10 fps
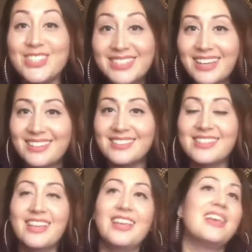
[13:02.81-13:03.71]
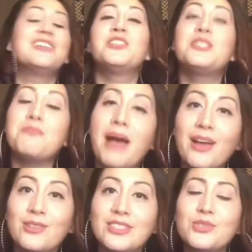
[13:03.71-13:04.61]
looked at us and she
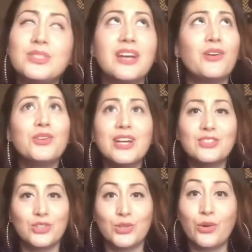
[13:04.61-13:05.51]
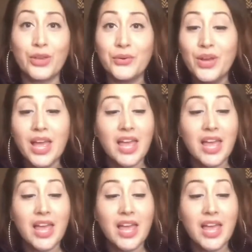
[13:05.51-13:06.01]
smiled and she was like, oh, you guys are so cute.